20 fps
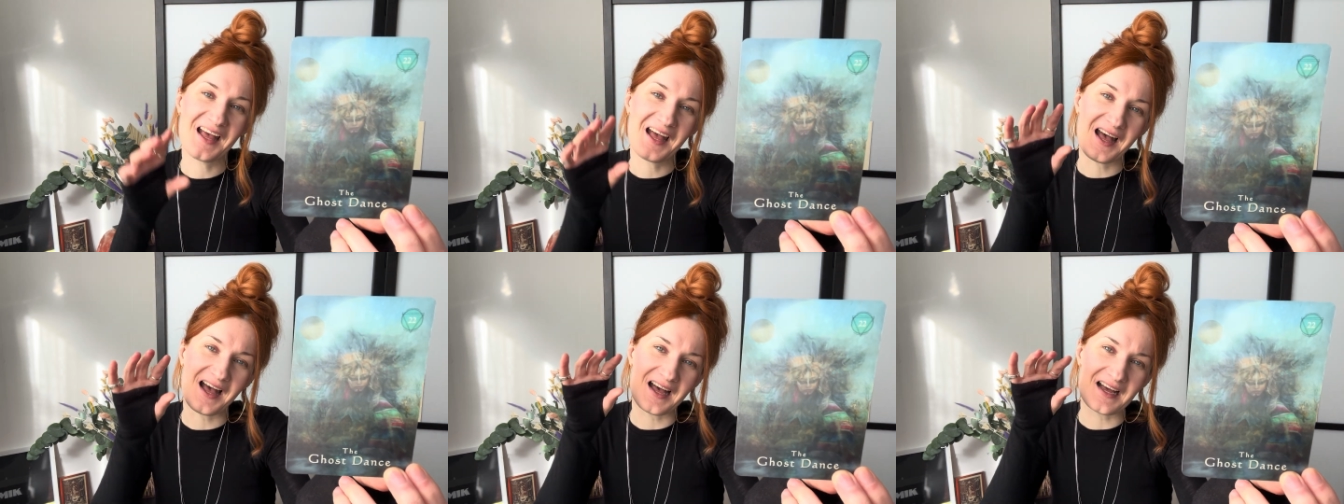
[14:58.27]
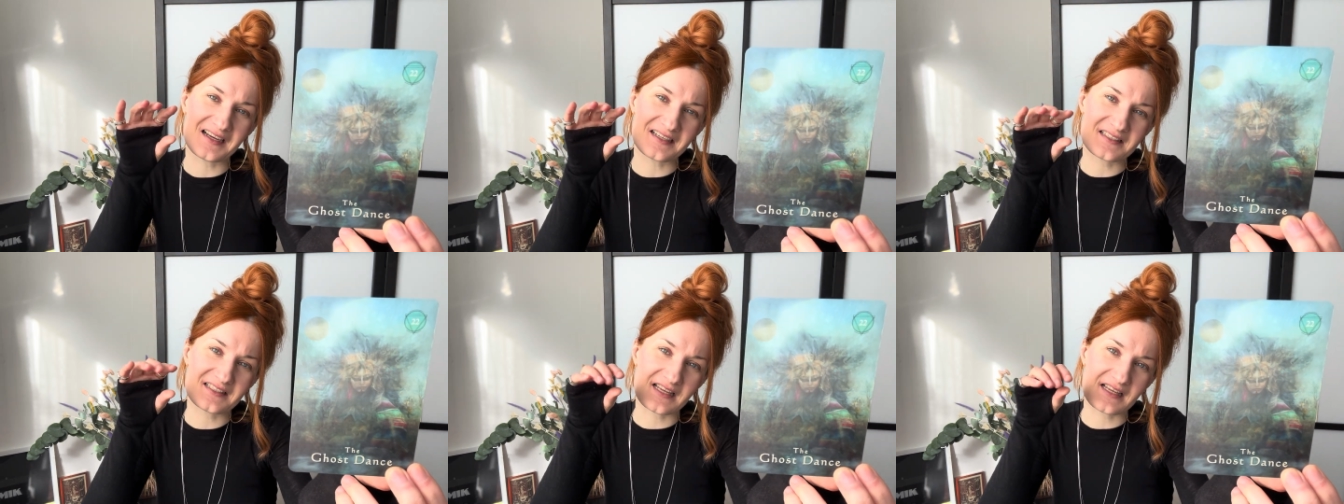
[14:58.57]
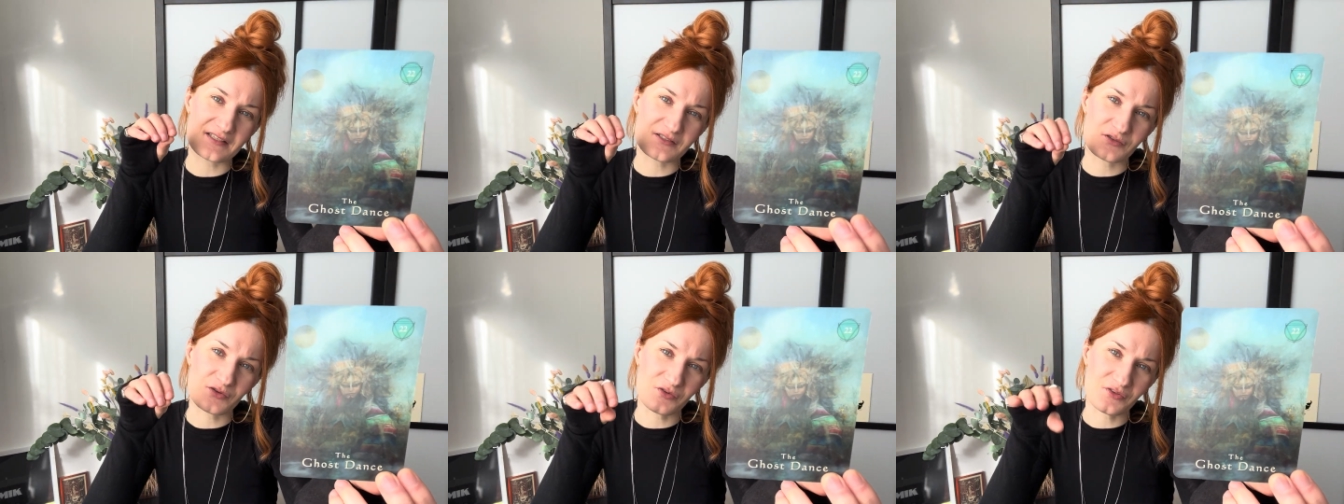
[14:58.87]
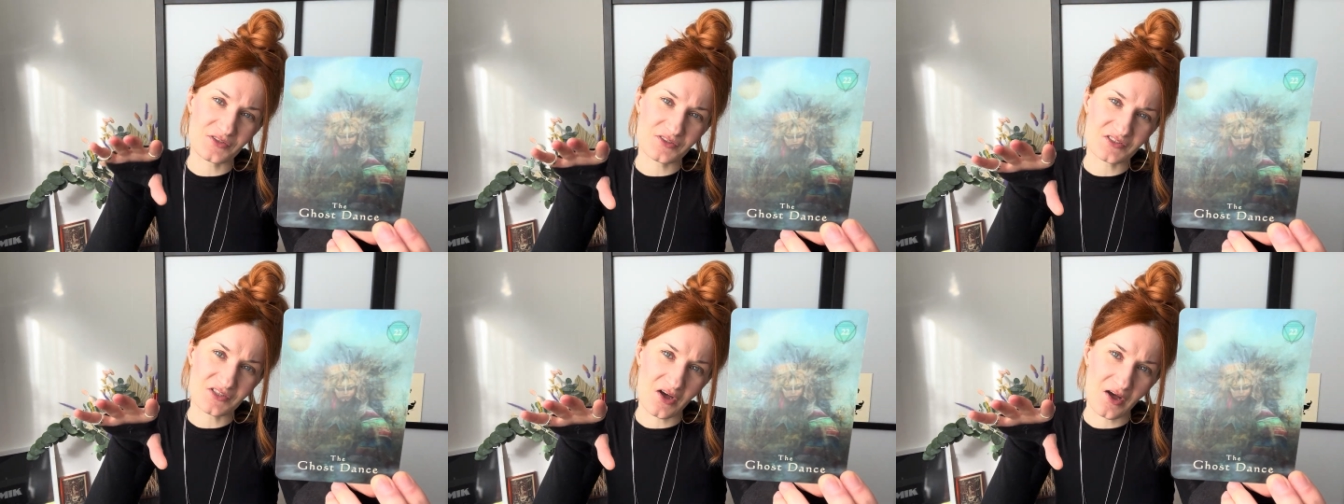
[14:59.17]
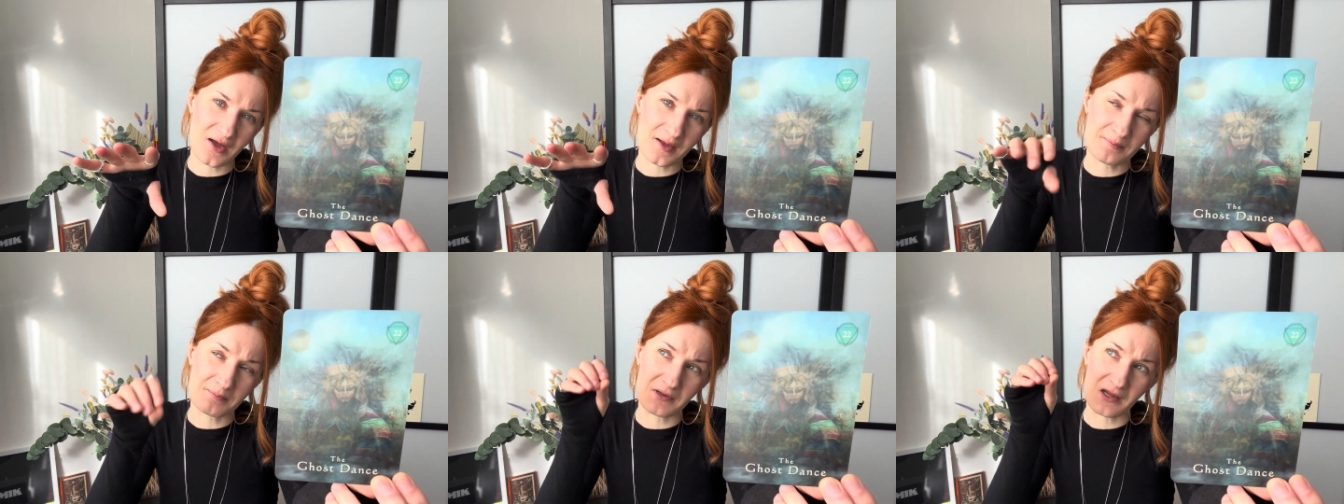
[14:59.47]
access other
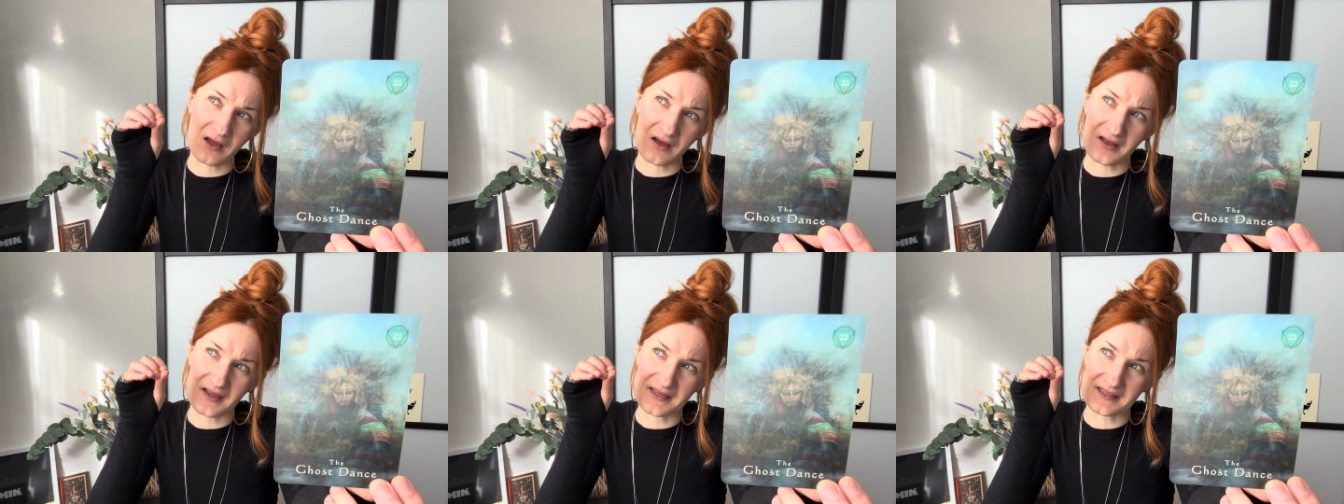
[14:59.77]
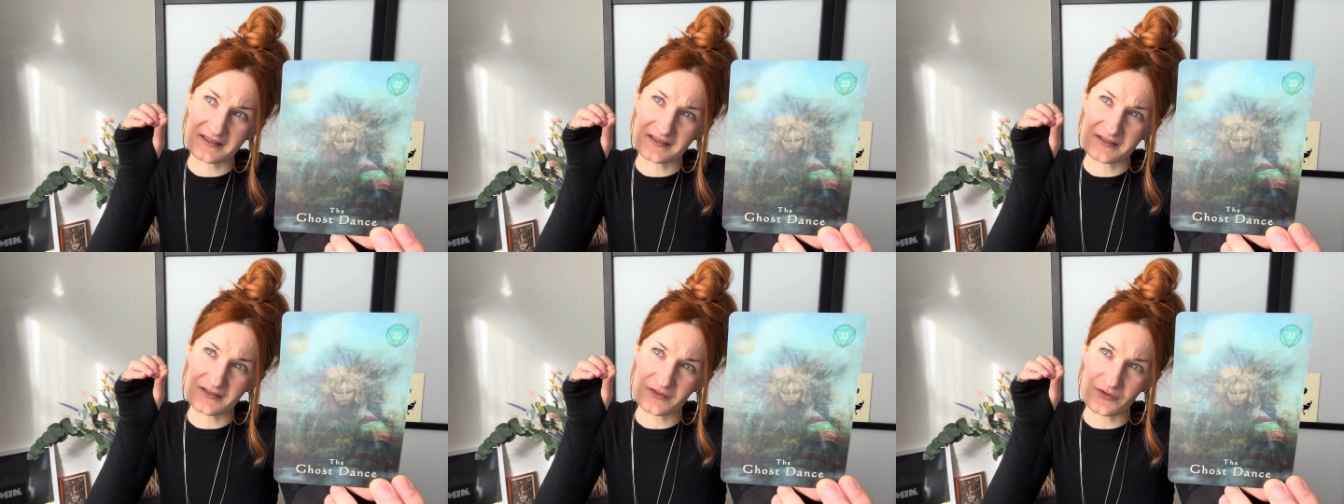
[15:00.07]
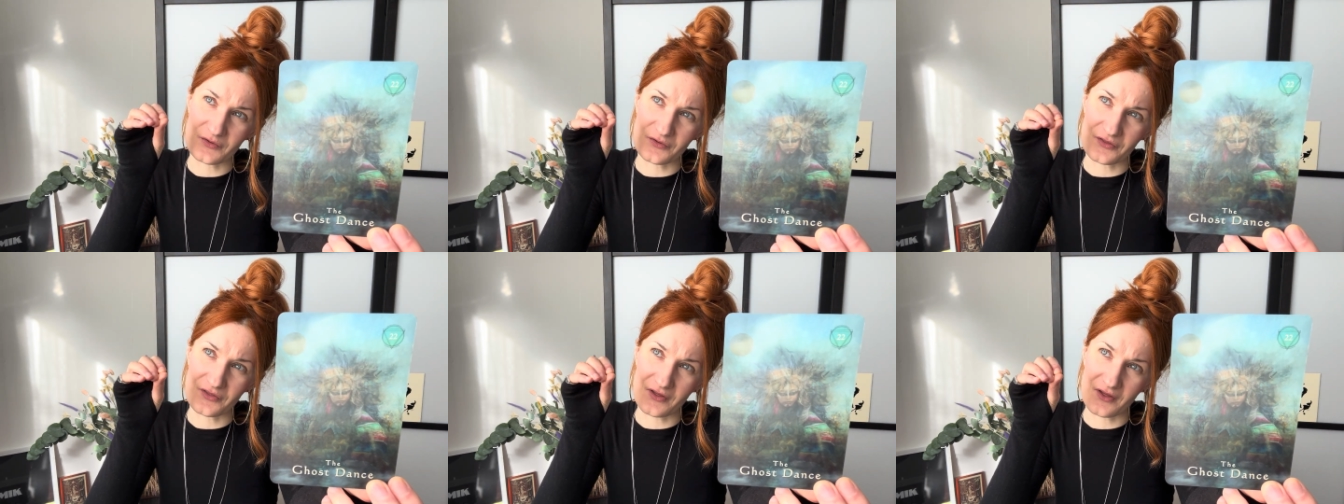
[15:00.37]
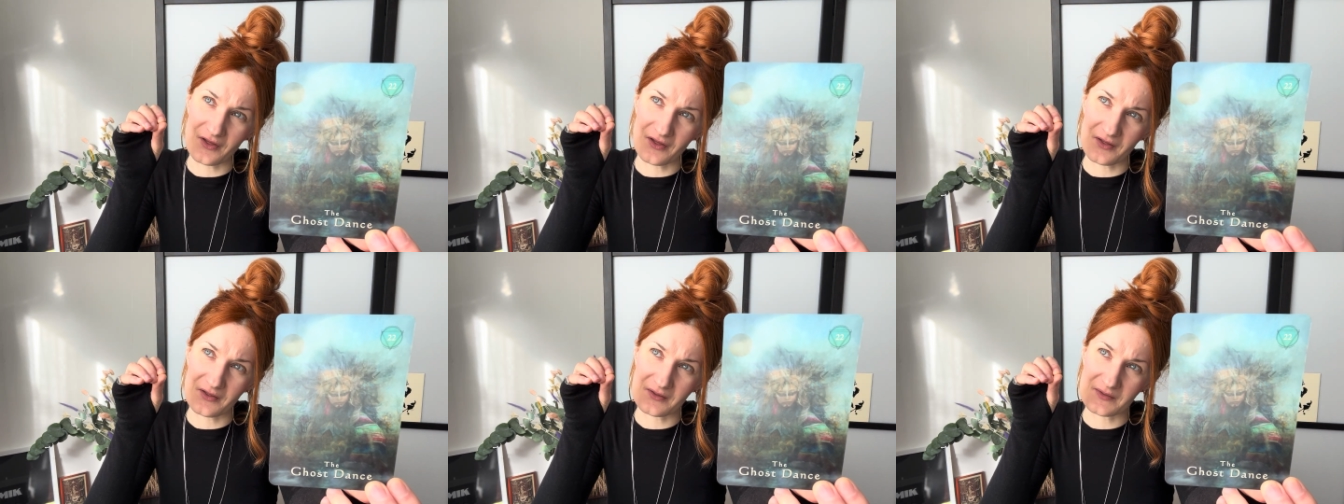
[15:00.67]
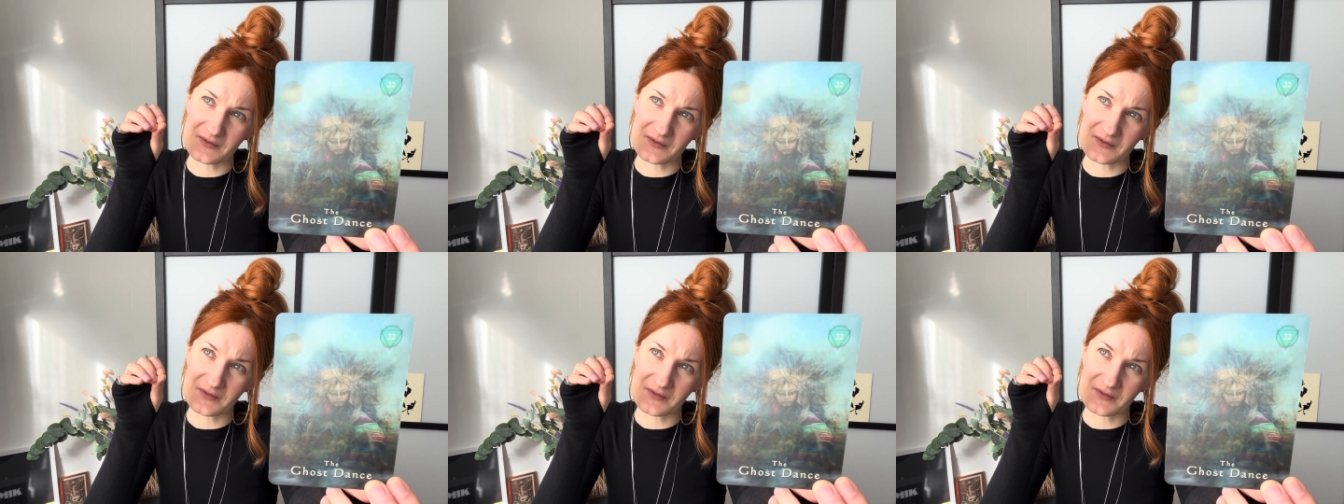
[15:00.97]
timelines, other